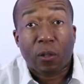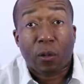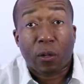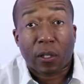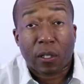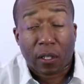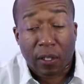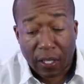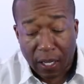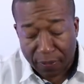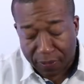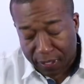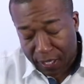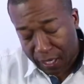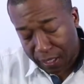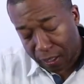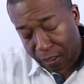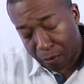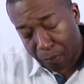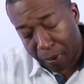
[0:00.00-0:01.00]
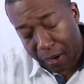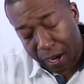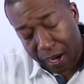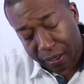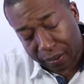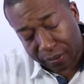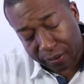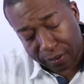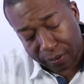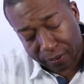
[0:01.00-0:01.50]
on the left side of the
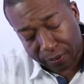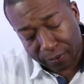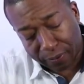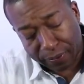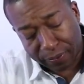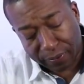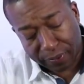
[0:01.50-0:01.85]
box.